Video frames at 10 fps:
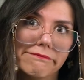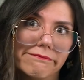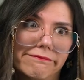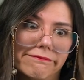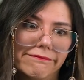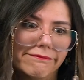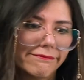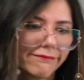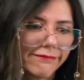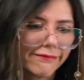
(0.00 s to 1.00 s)

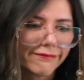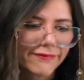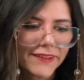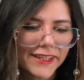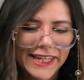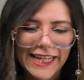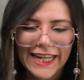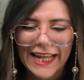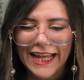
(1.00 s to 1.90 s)
Nothing is said.